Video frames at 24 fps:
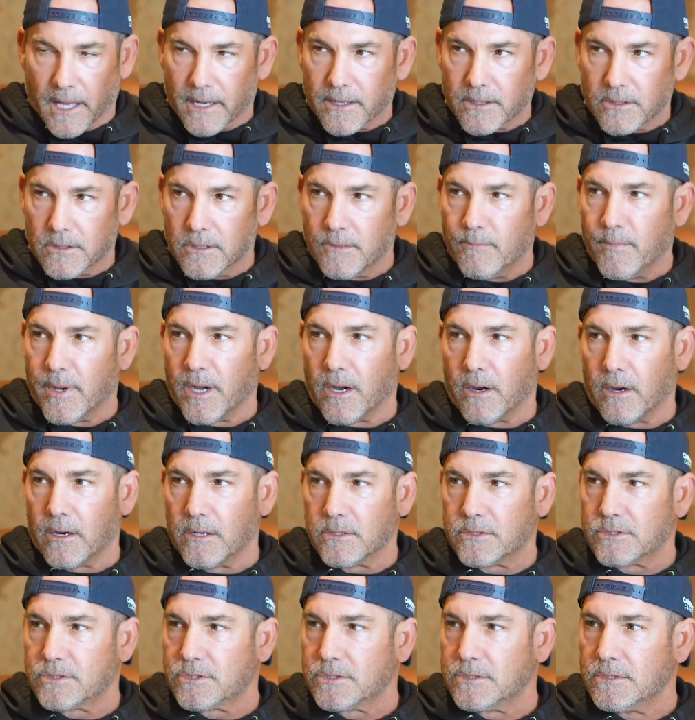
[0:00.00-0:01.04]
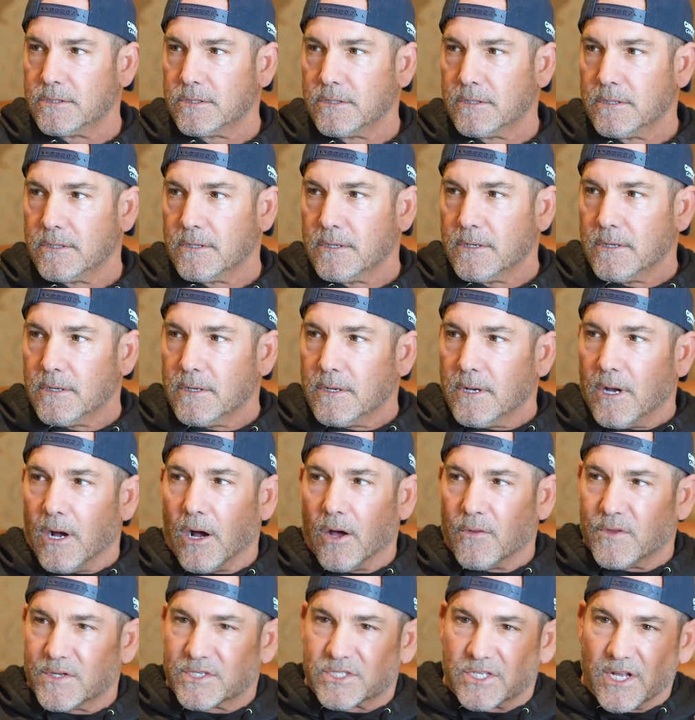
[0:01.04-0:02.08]
I got a good marriage.
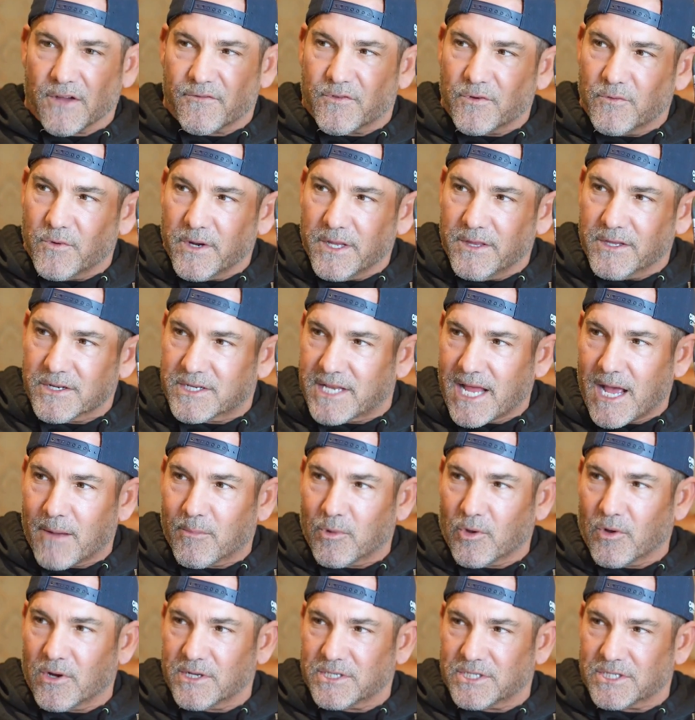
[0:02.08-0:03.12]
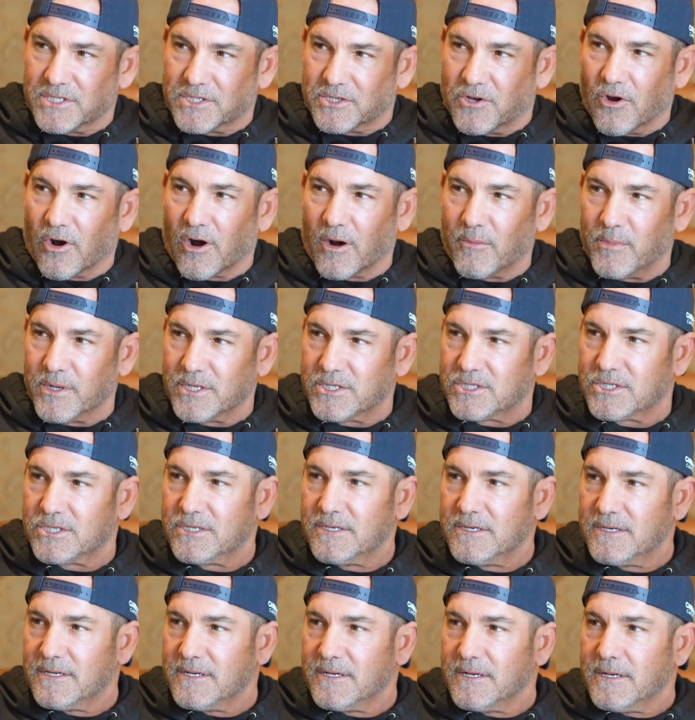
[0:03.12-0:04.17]
All the stuff you read in the tabloids is
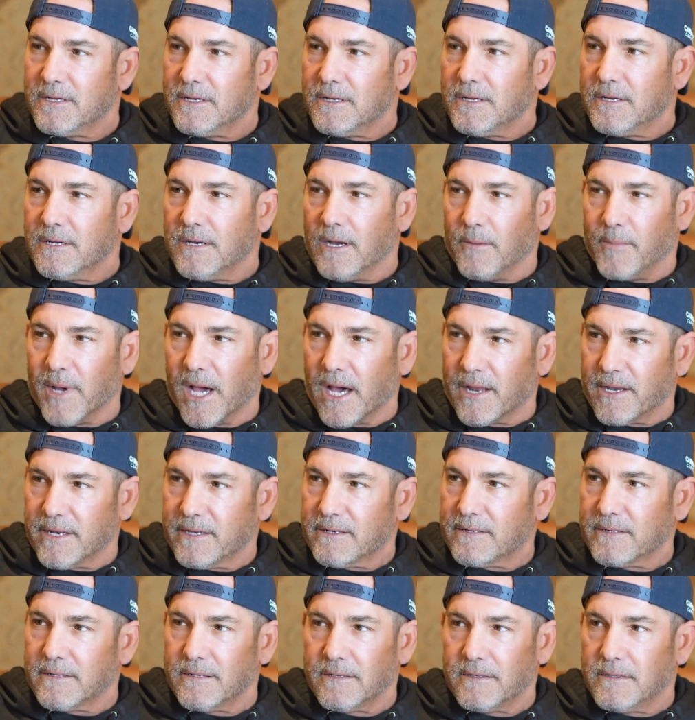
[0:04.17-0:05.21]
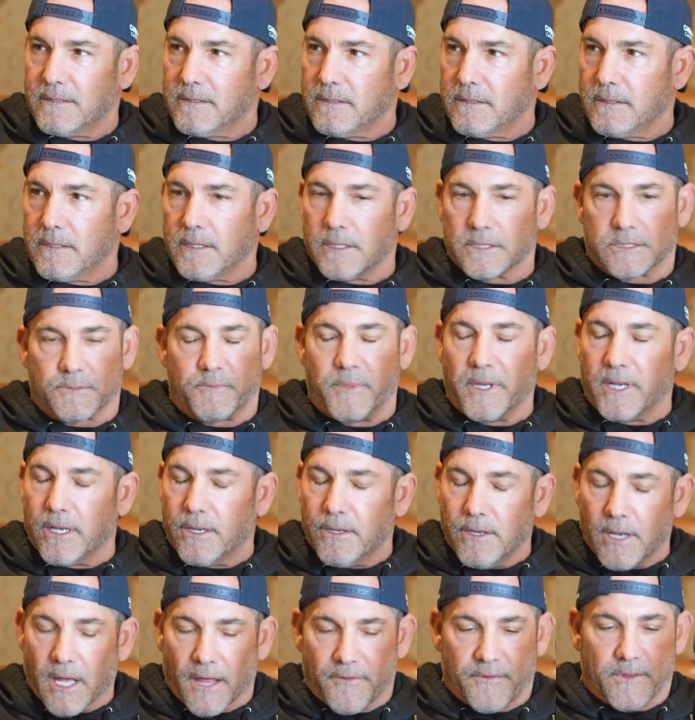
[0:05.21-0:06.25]
garbage about it. It's
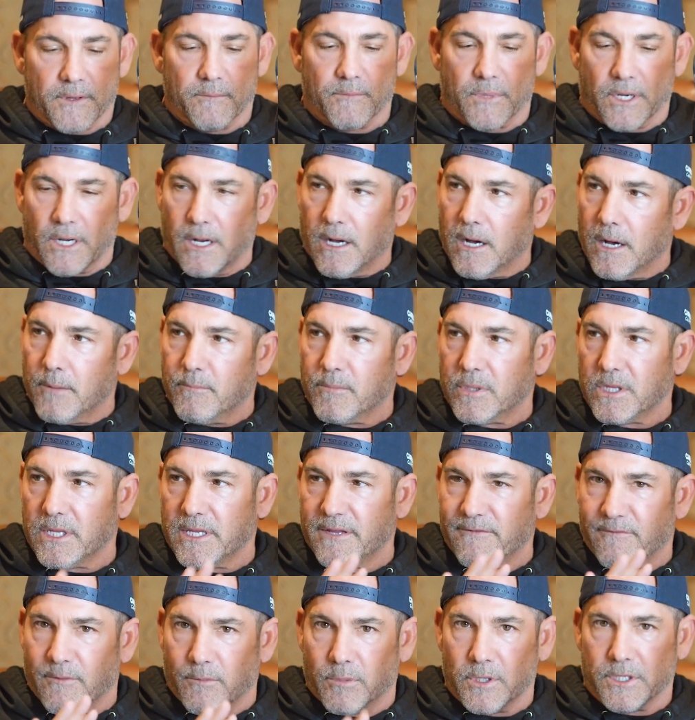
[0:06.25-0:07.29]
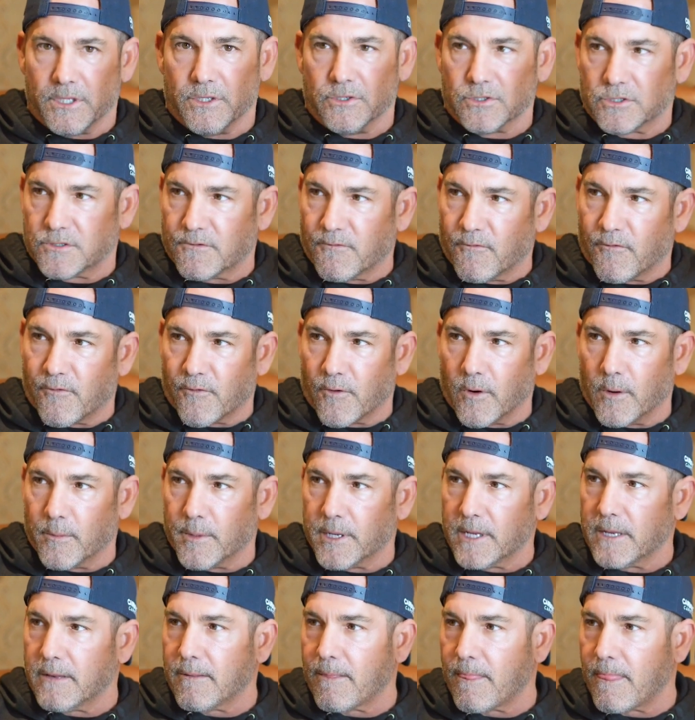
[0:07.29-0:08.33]
been nothing but unbelievably useful
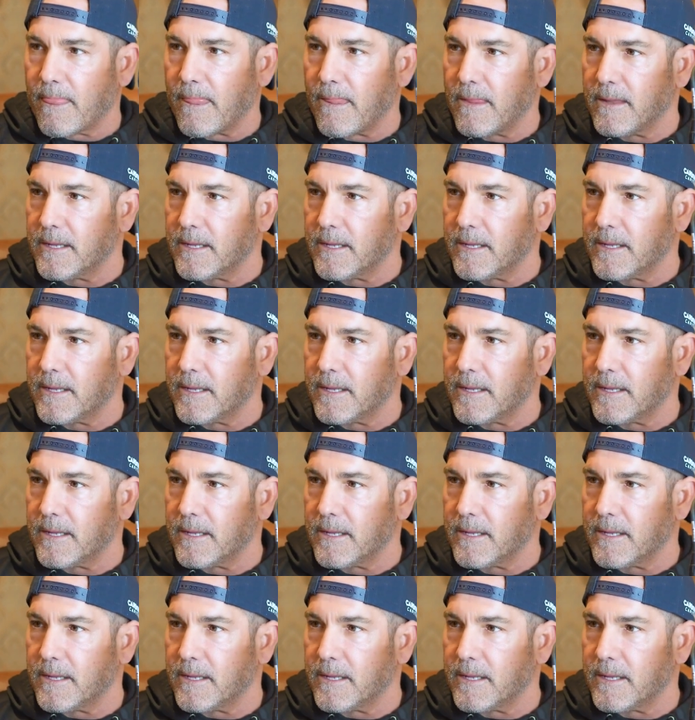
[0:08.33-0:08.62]
for me.